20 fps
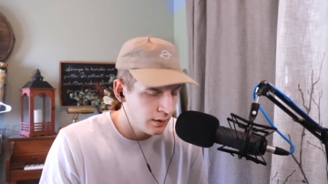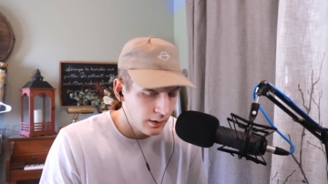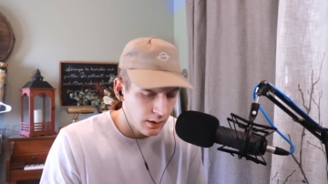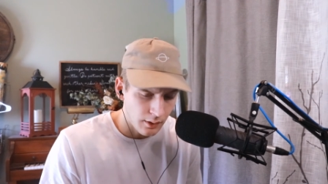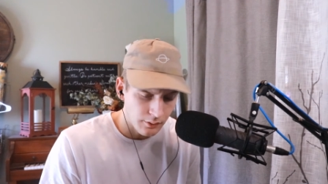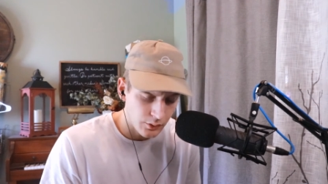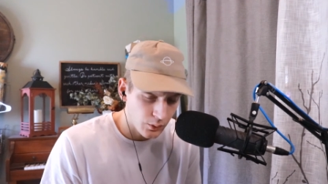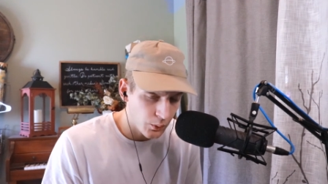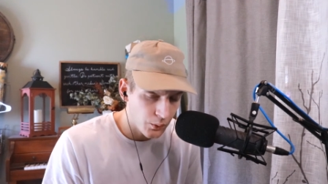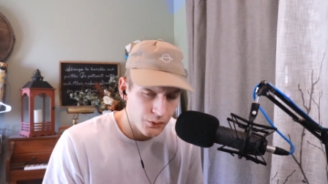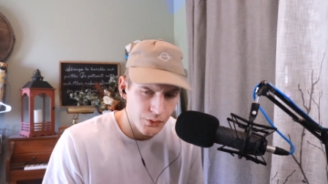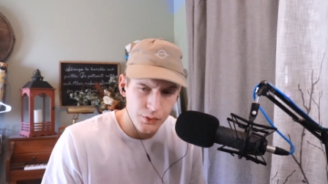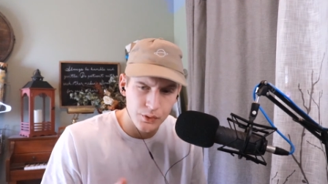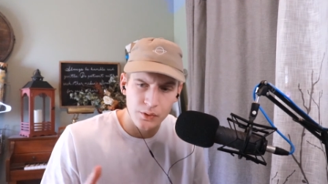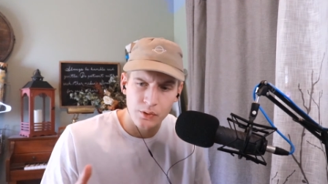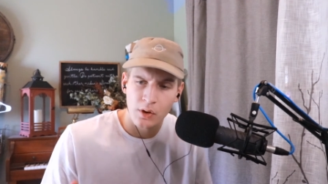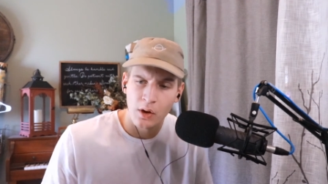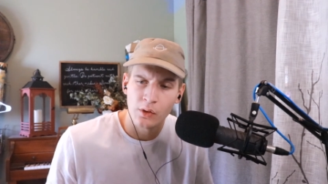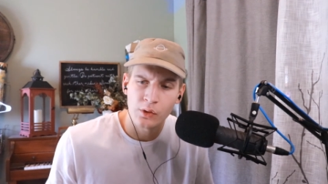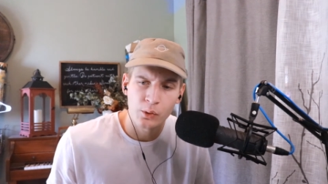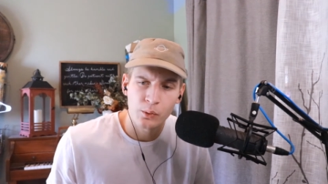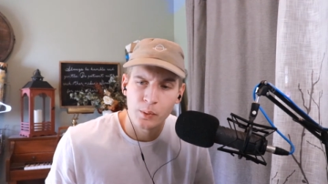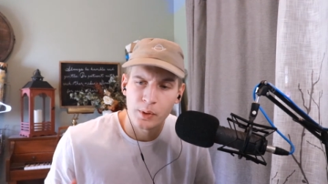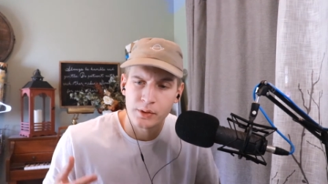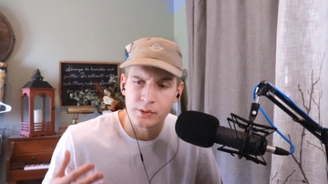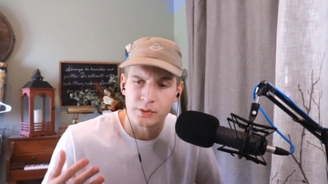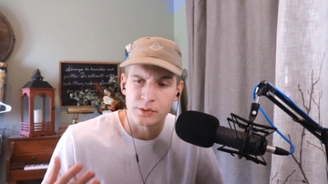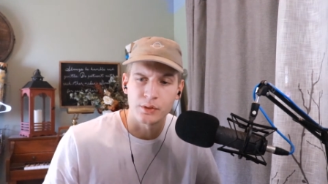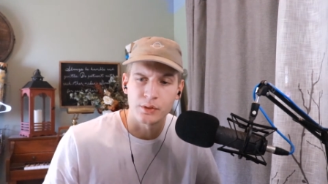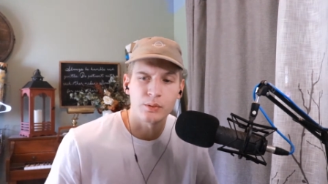Of course, there are other
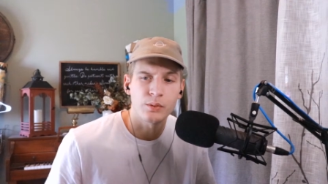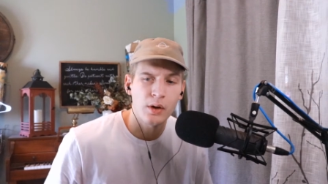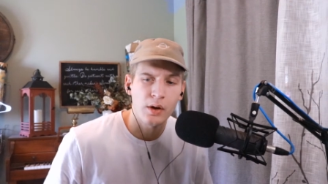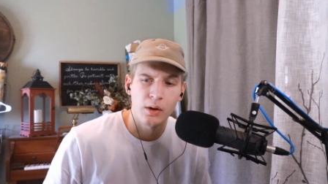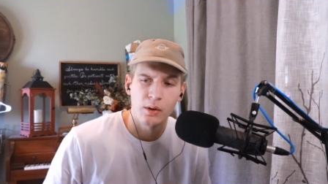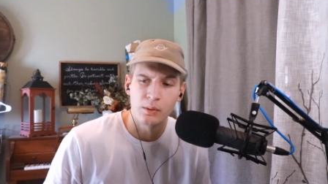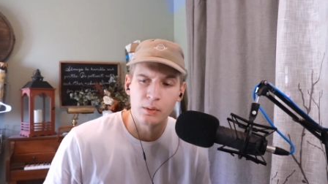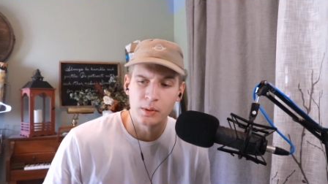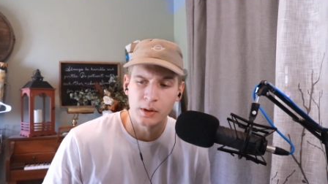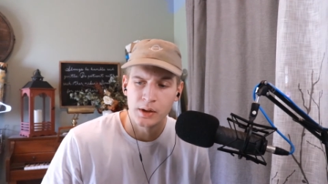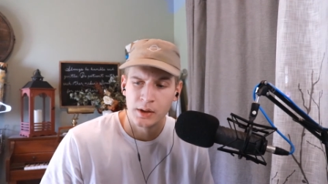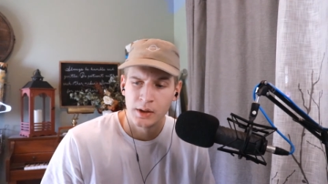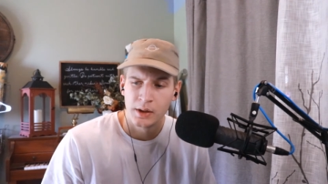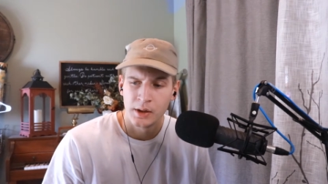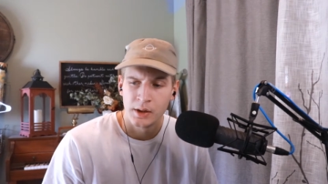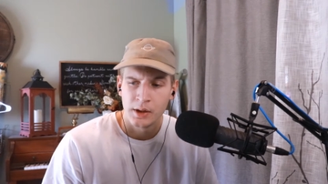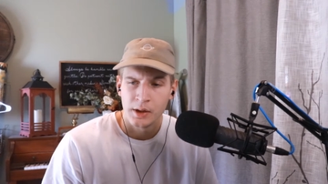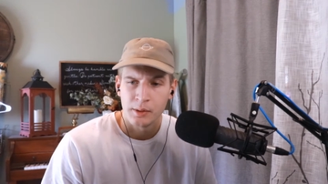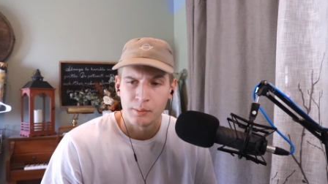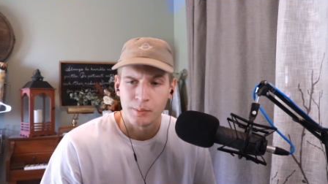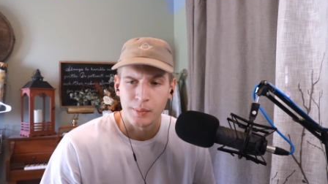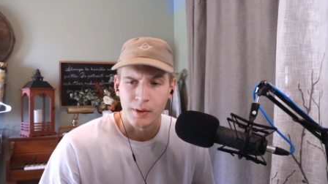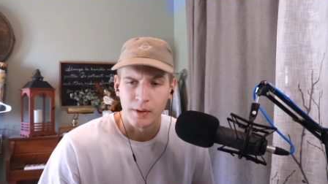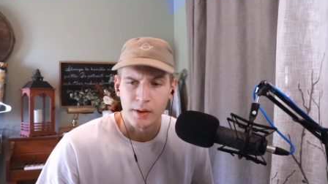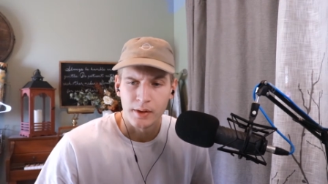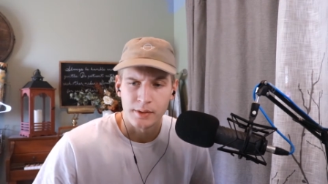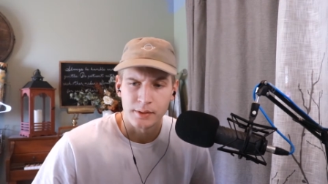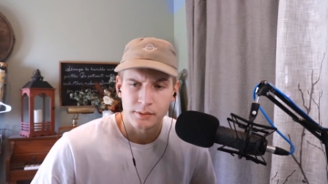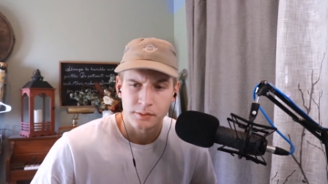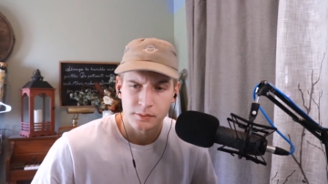ways to grow,
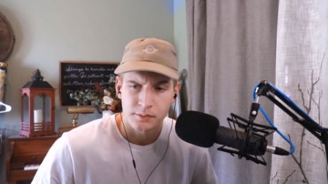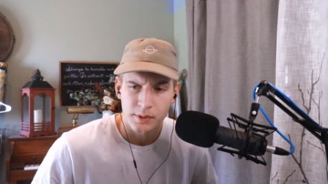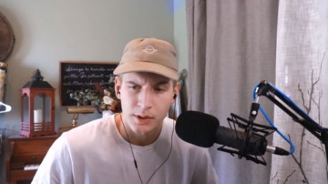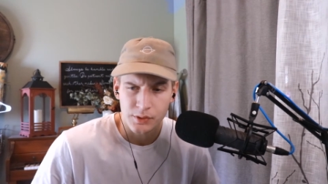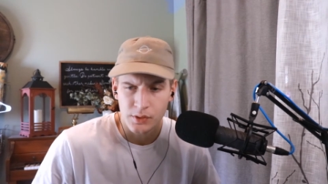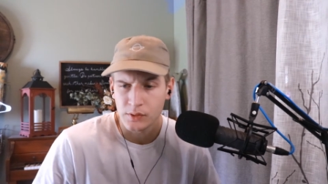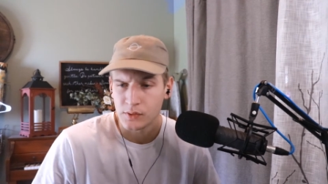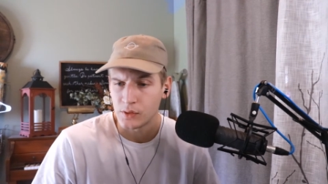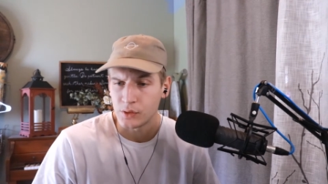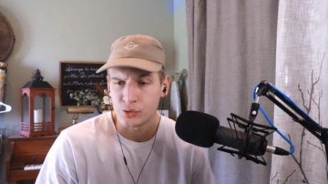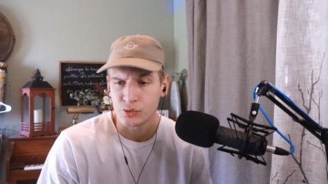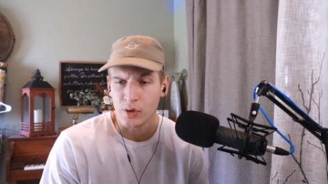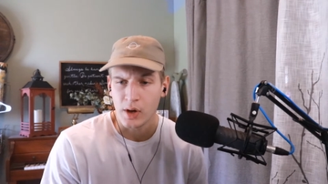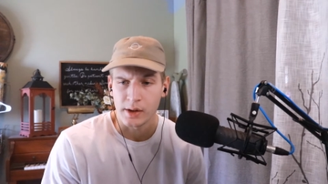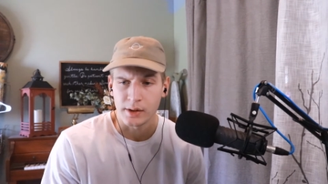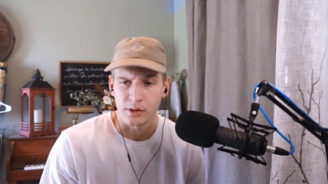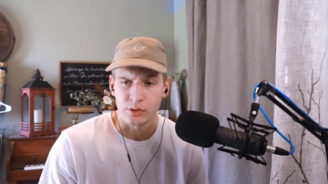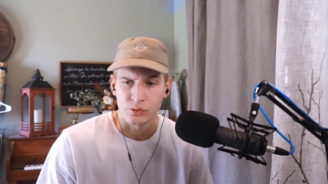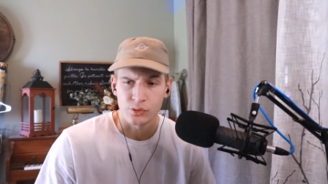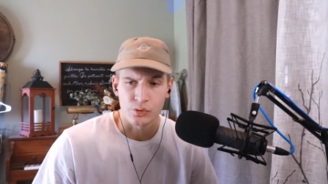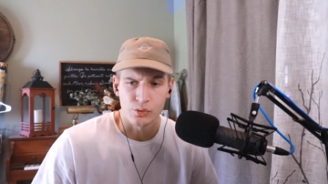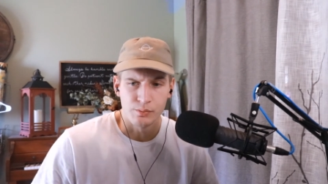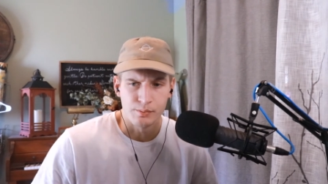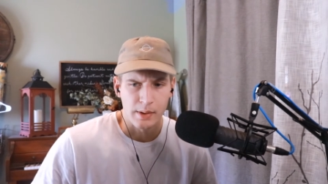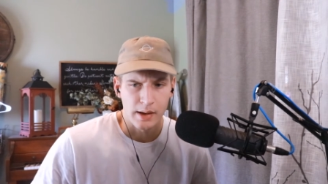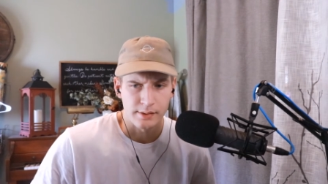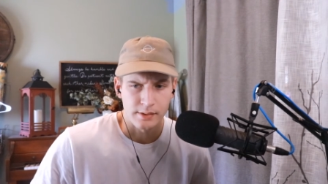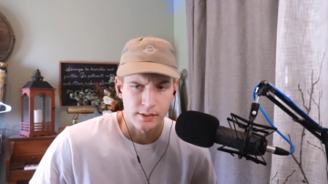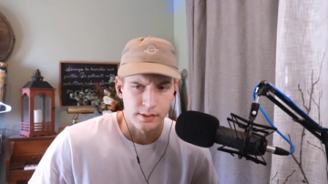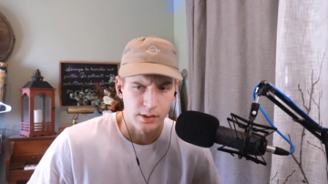but this is the tried and true
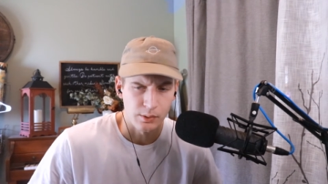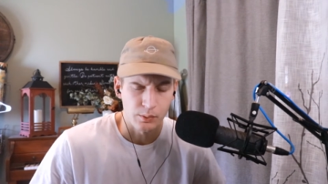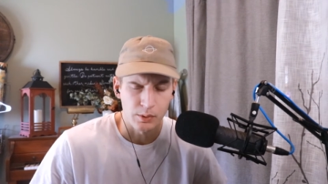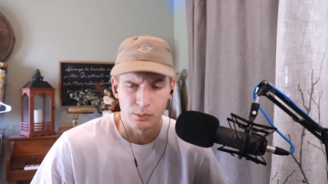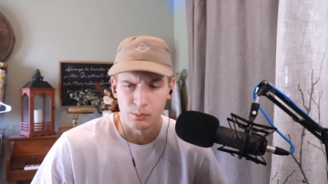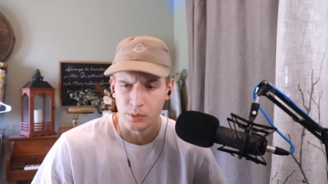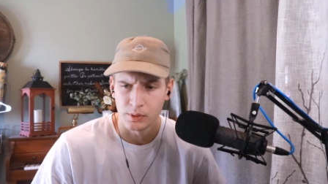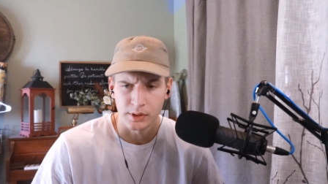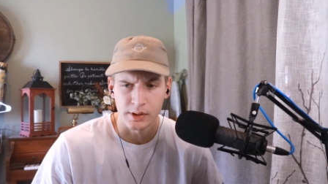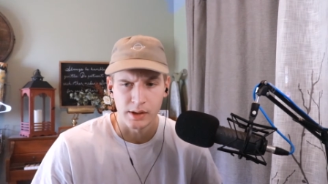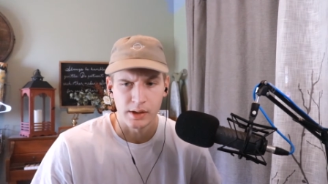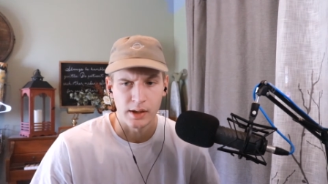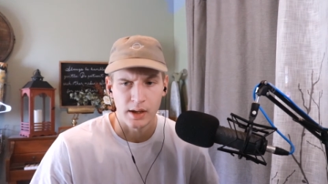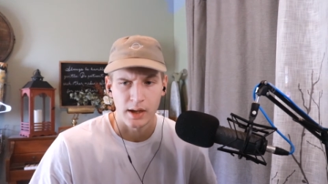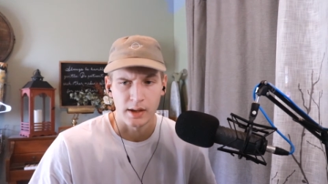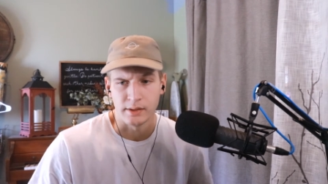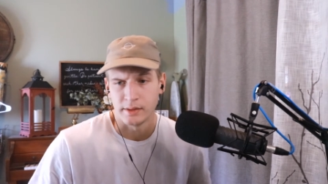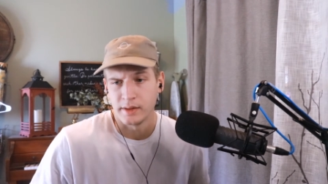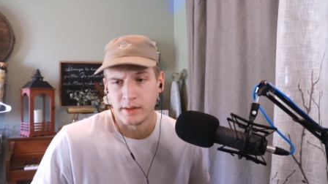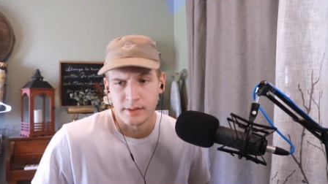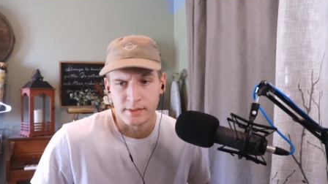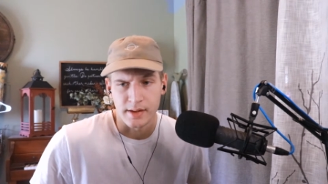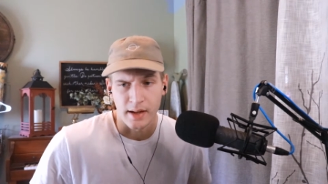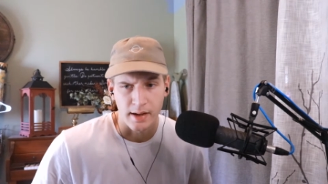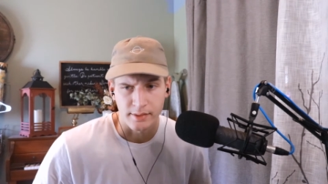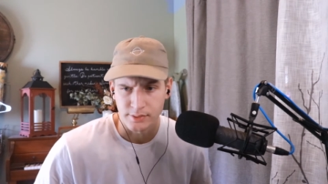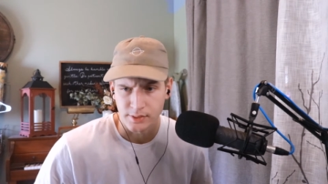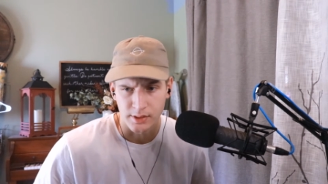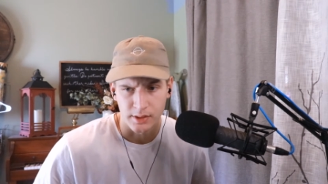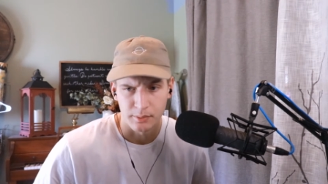method that we really at least
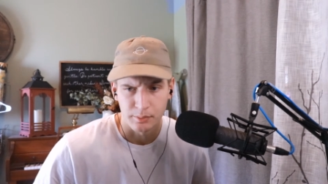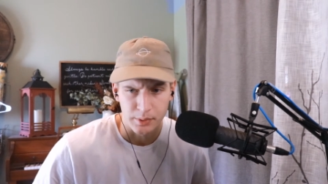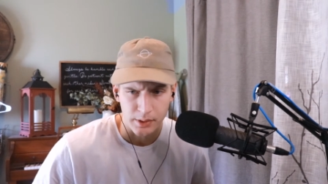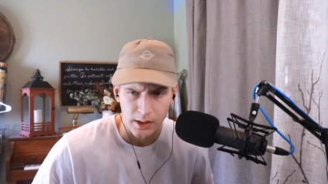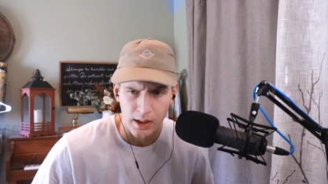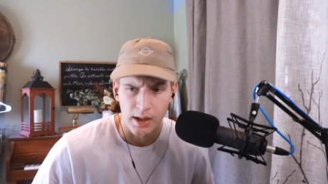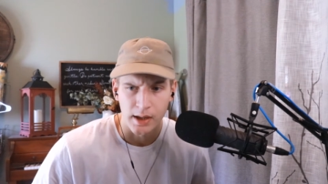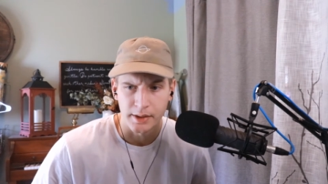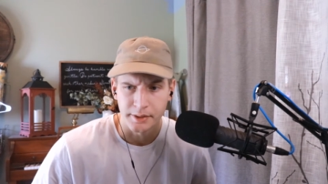have to apply.